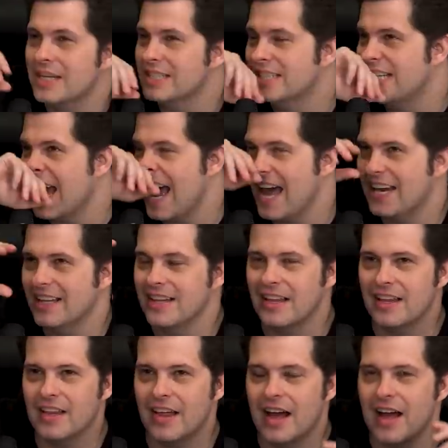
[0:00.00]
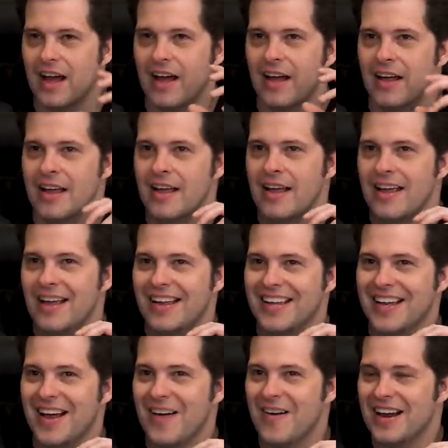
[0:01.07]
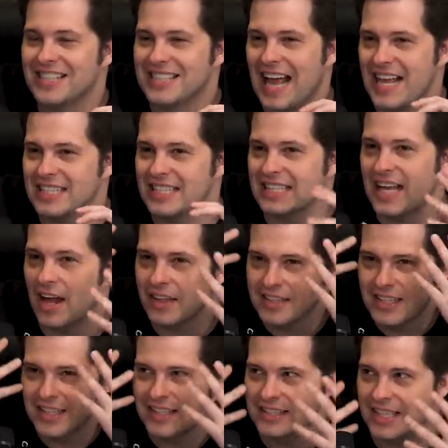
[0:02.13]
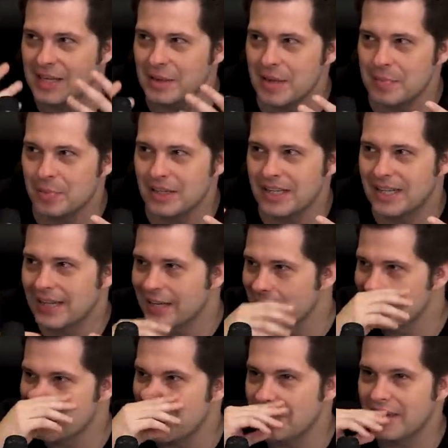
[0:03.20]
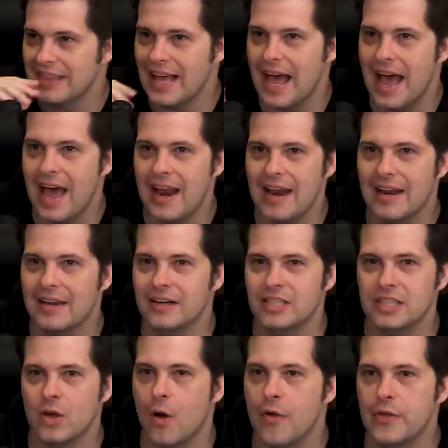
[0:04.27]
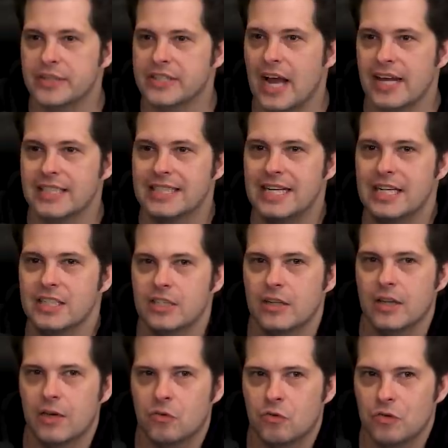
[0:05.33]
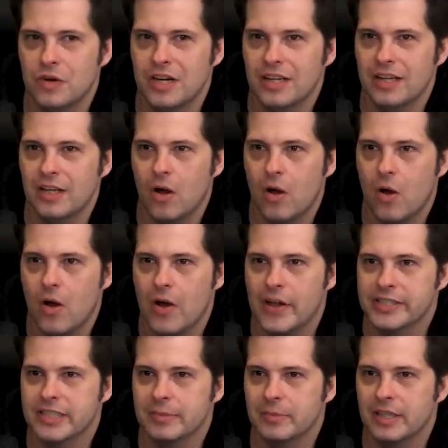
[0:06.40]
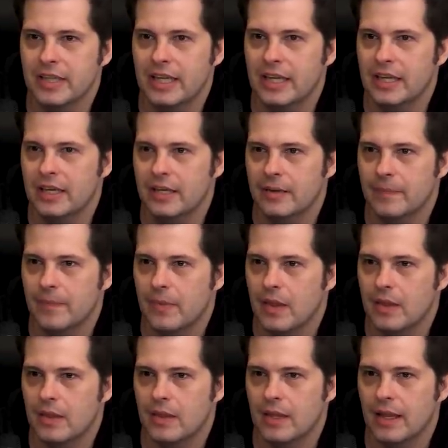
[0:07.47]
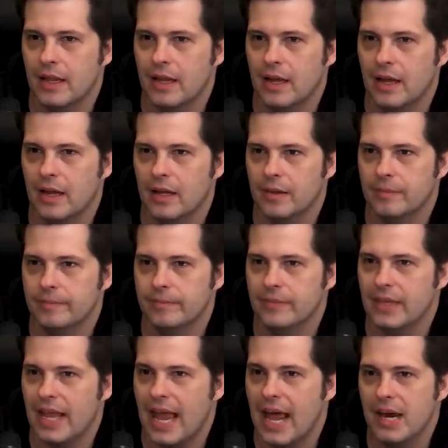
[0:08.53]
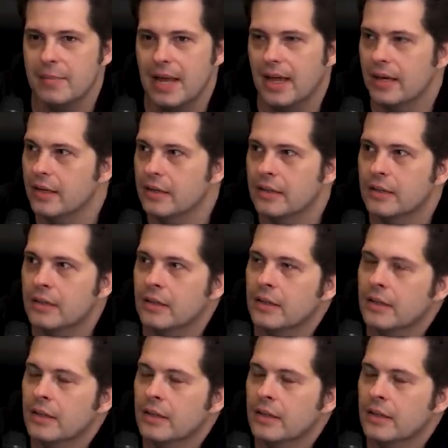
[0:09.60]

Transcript: dude is dead, uh you know, and it has a skeleton and he's like like bleeding and stuff like that. And just all those cutscenes are like really awesomely yeah. um animated.